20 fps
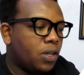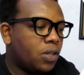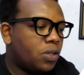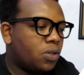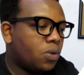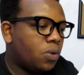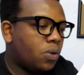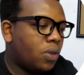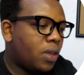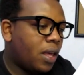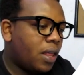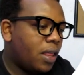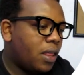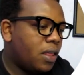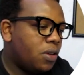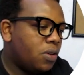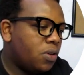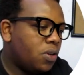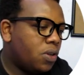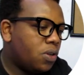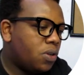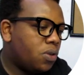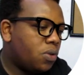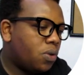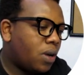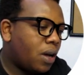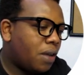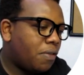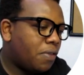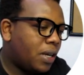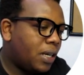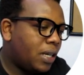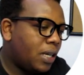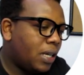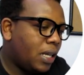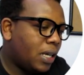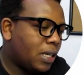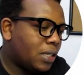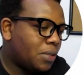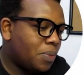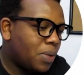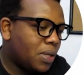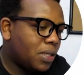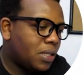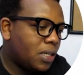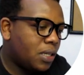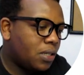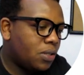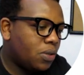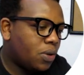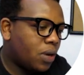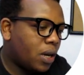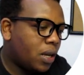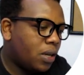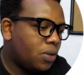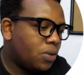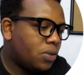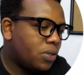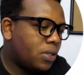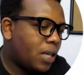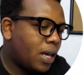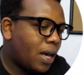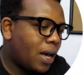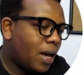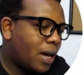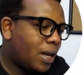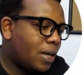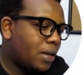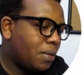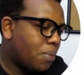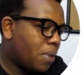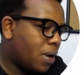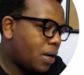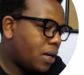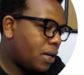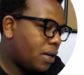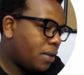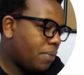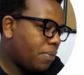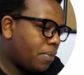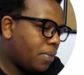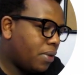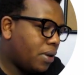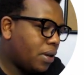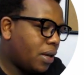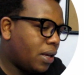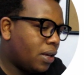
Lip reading: So the other thing, you need to cover daily expenses. You can use the earned money.